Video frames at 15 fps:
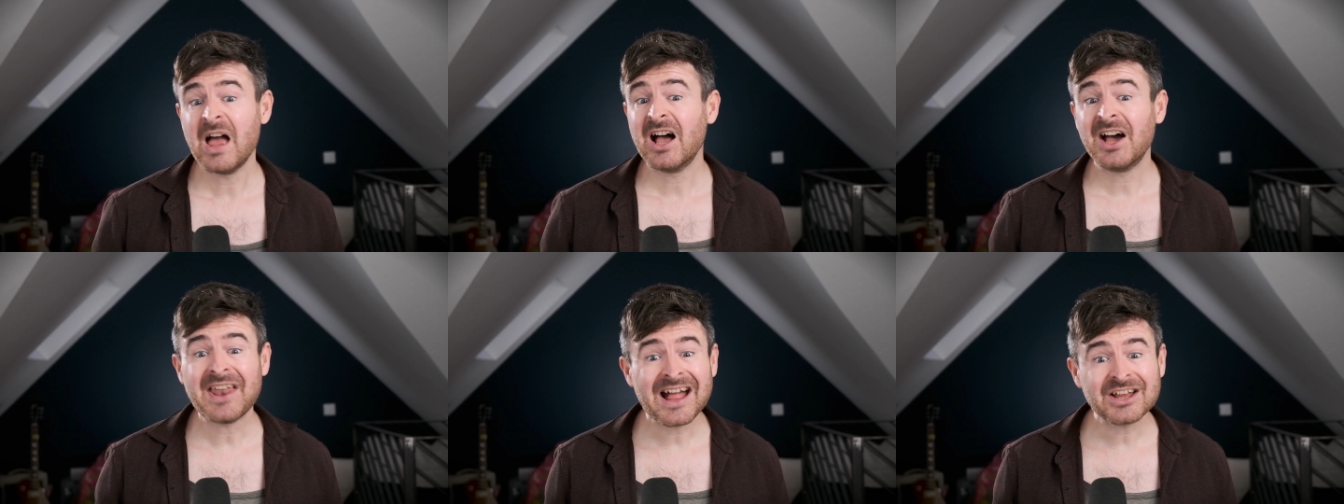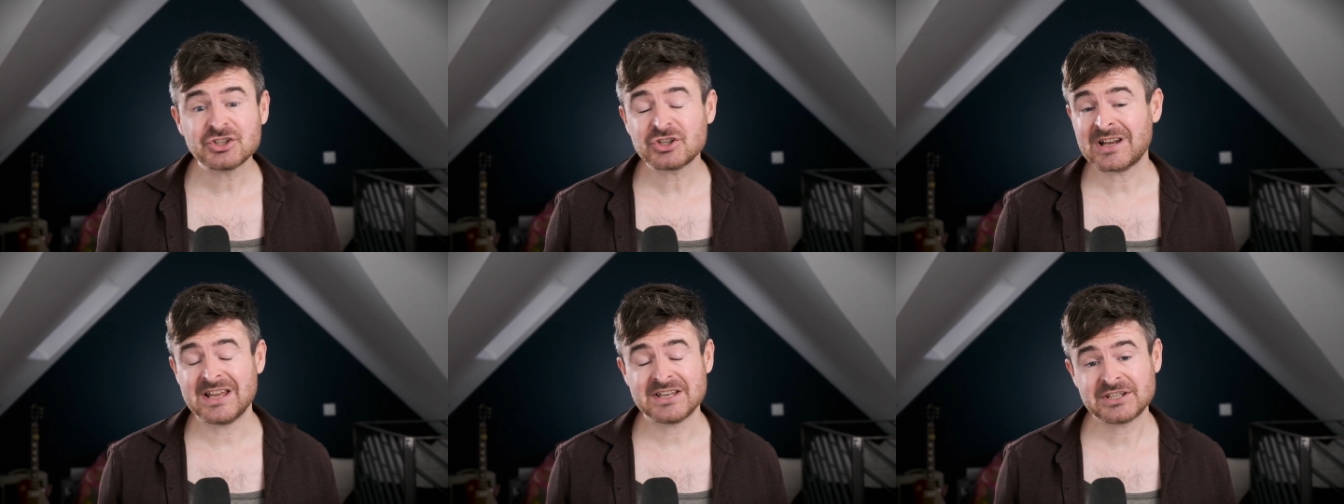And
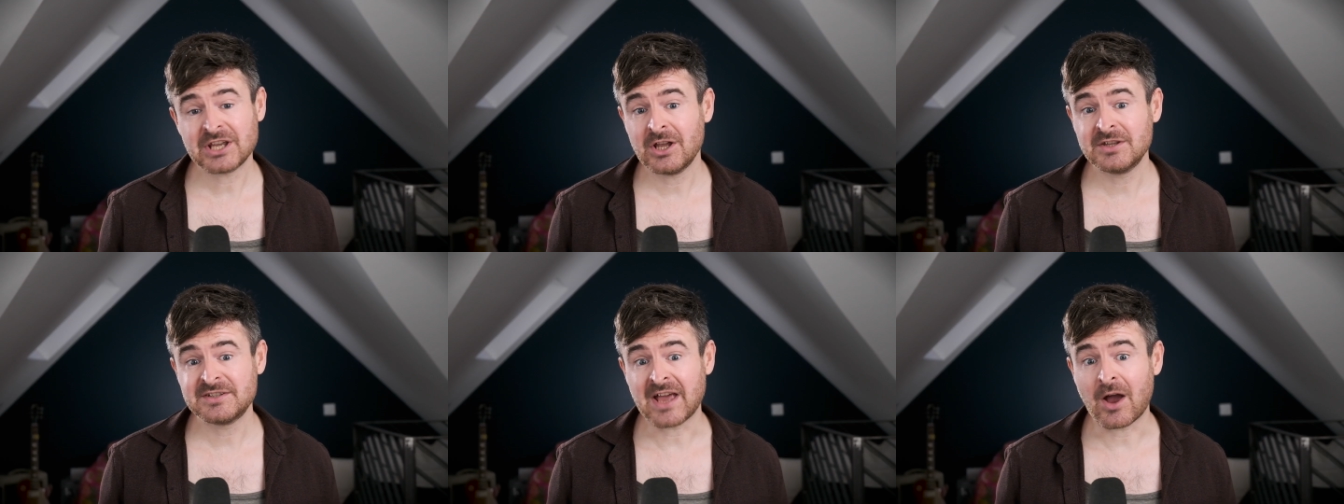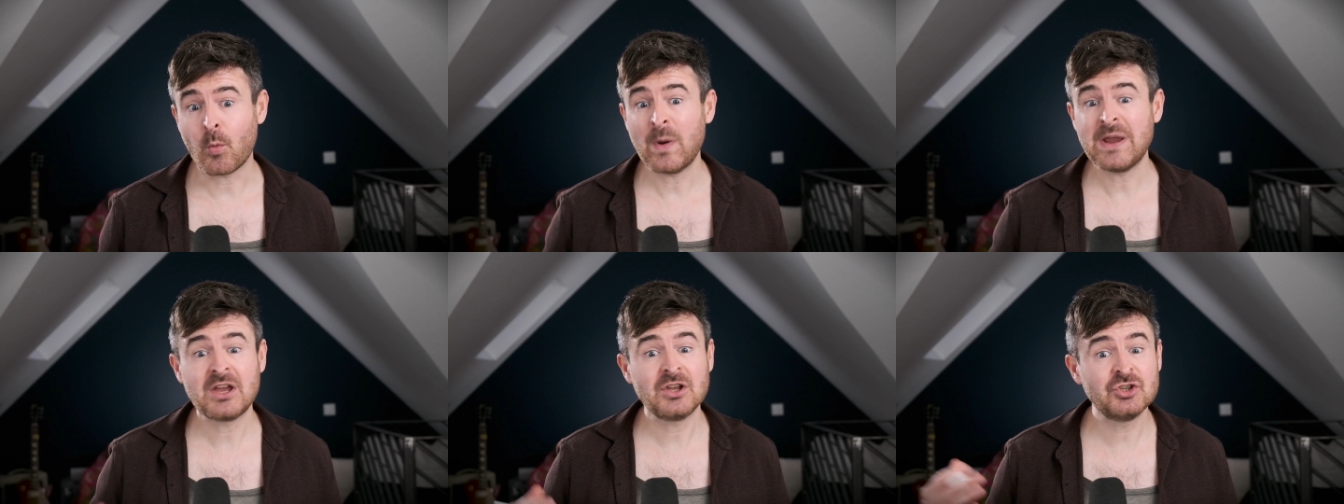actually, it turns out
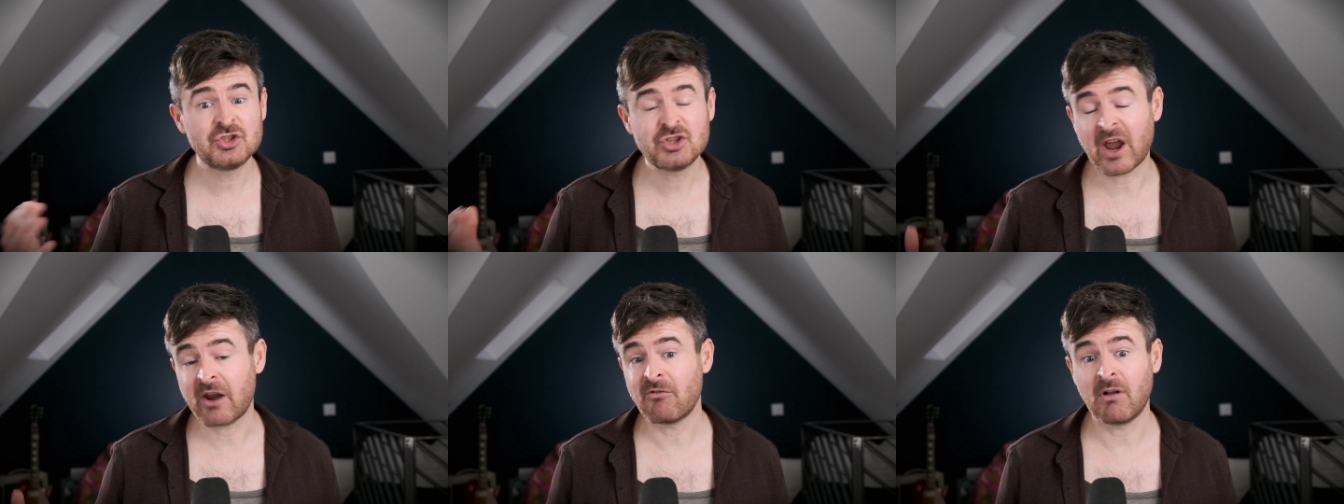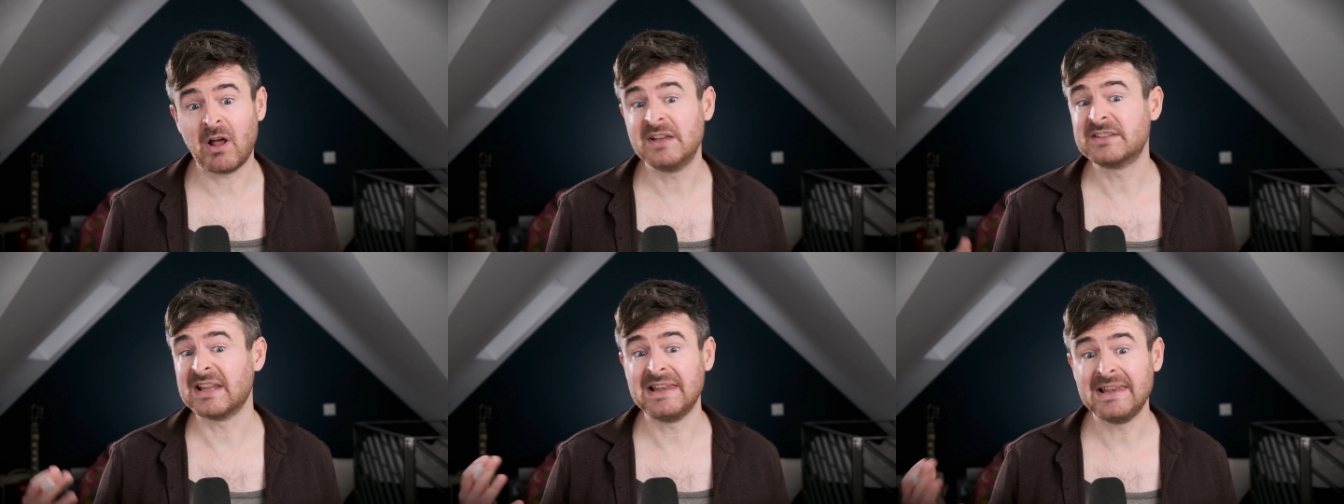we can
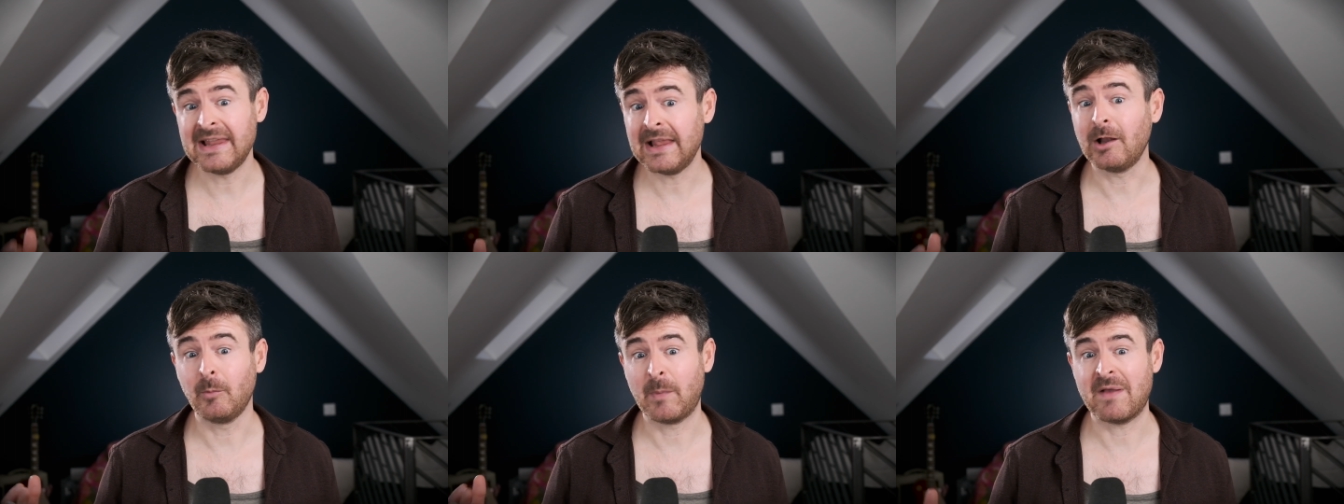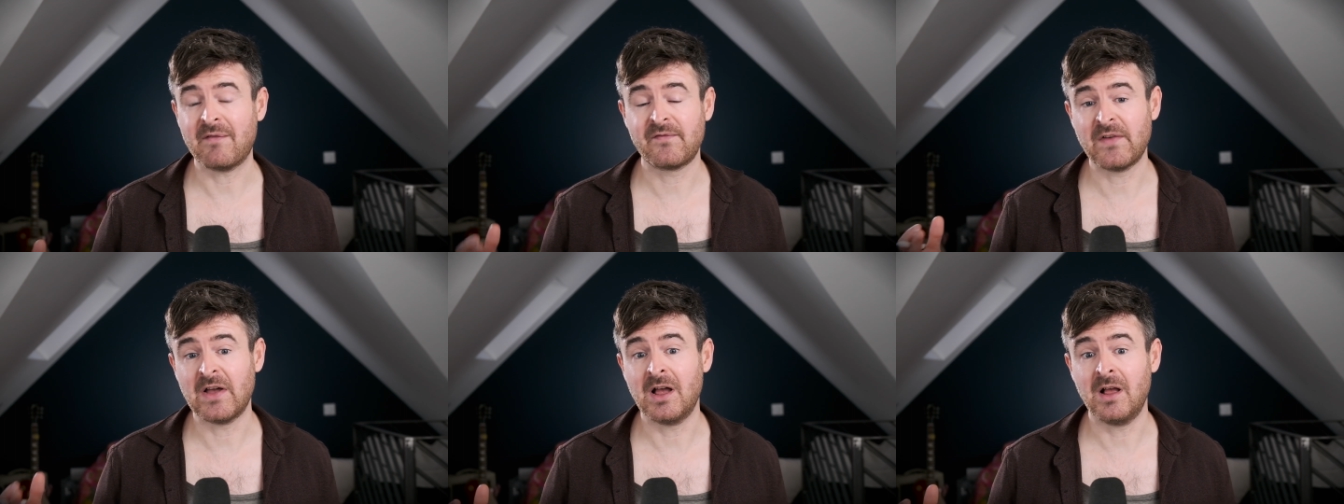generalize a little bit
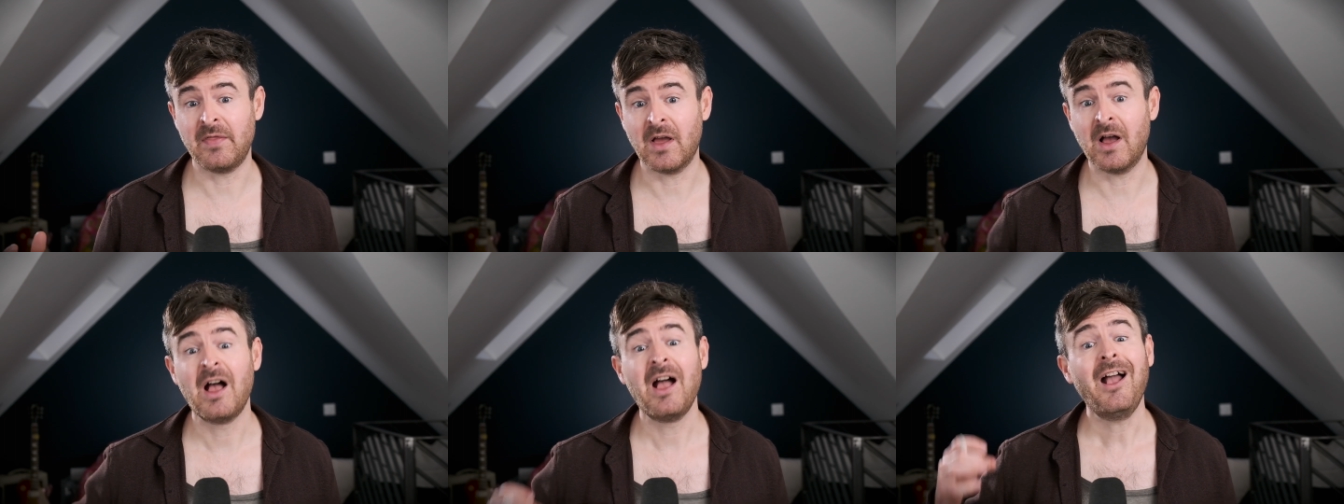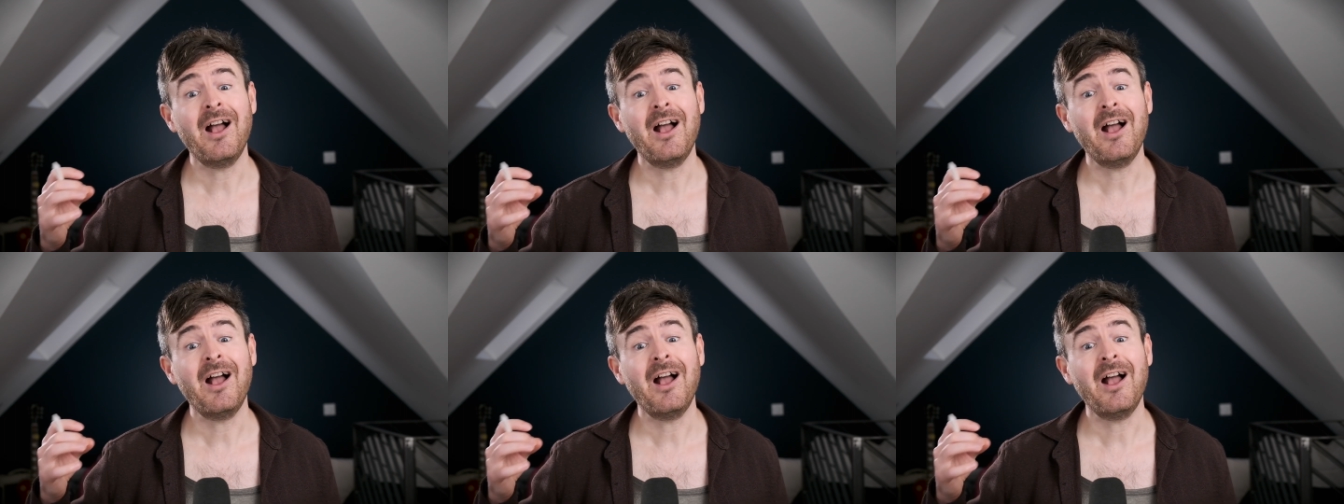further.